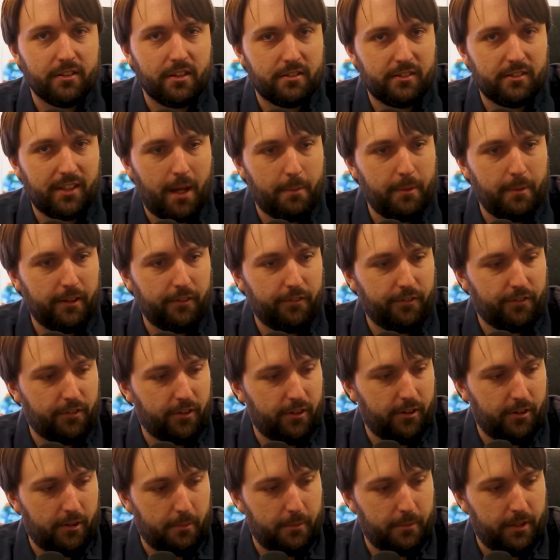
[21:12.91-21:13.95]
It's coming
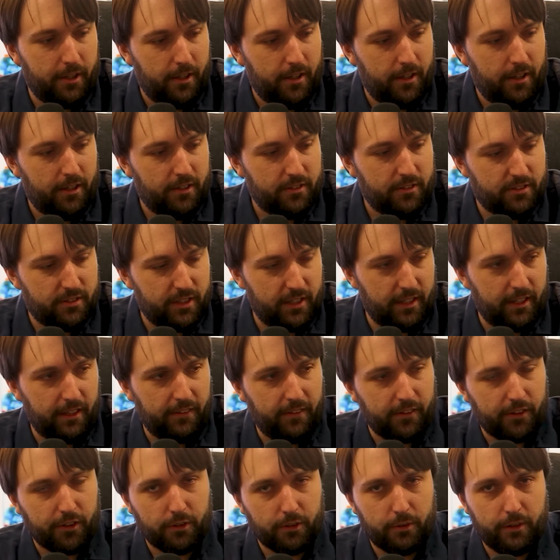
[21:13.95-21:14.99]
from seeing
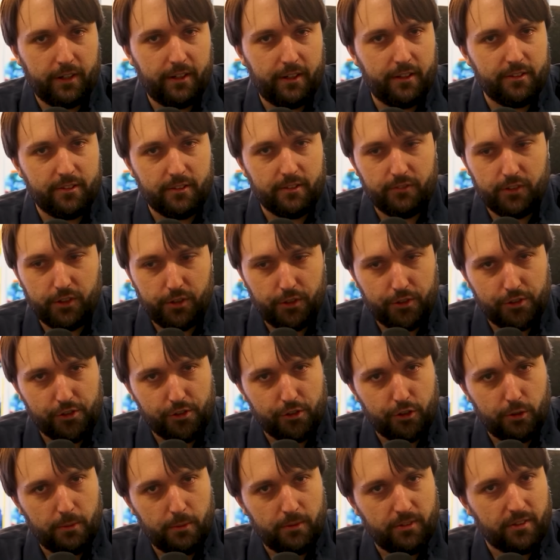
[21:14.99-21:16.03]
the careers of
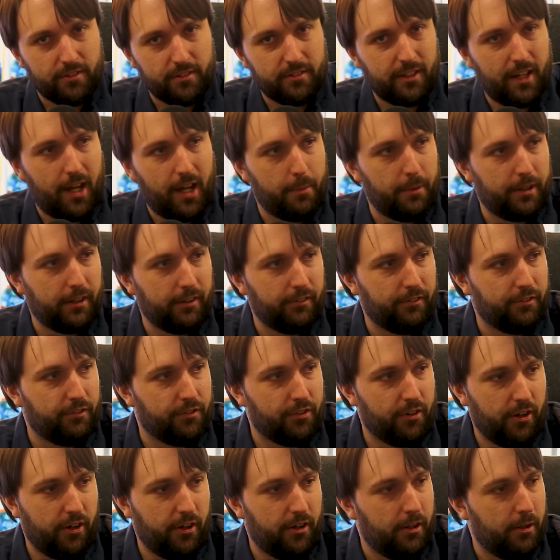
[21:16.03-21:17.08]
YouTubers, it's coming
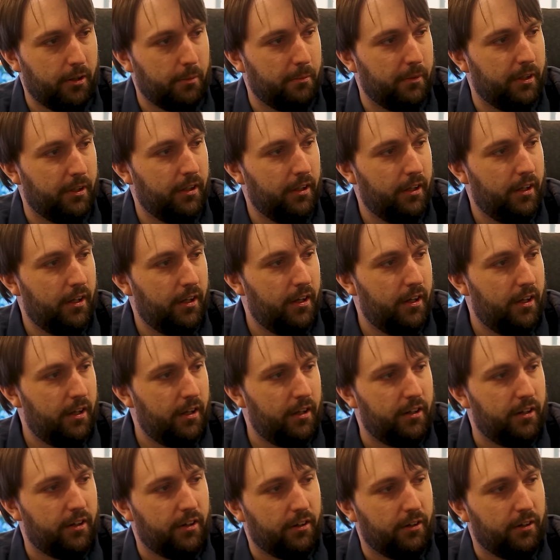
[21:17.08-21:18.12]
from
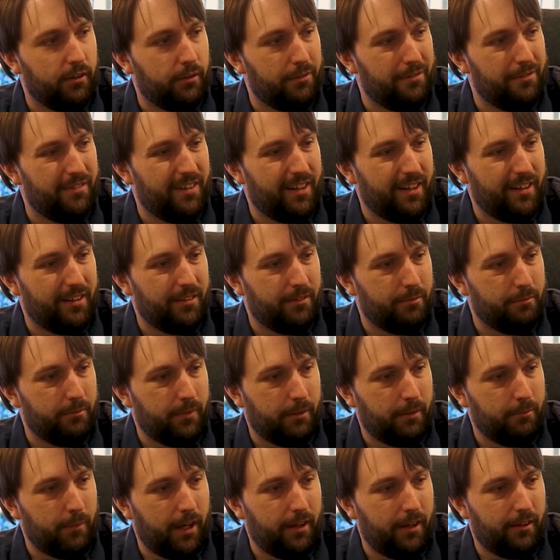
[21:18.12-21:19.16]
you know, uh,
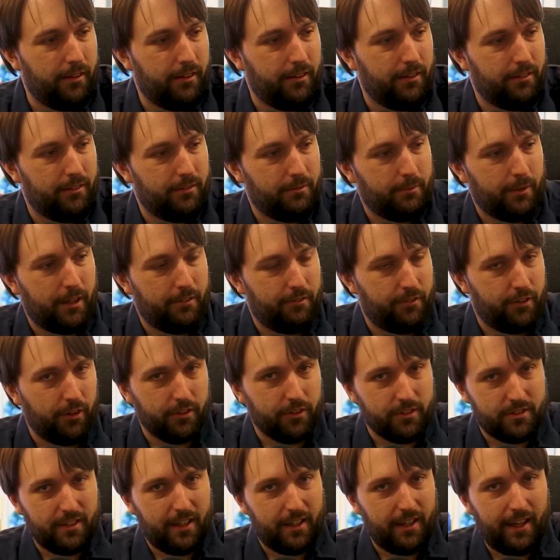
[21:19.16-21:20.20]
my, my my
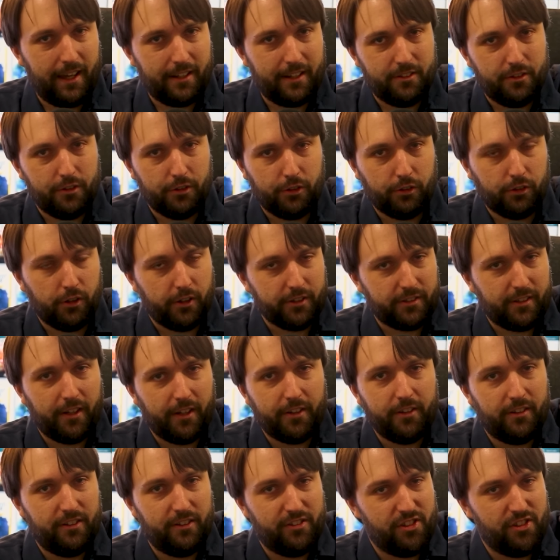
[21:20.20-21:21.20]
fiance had to do cross country.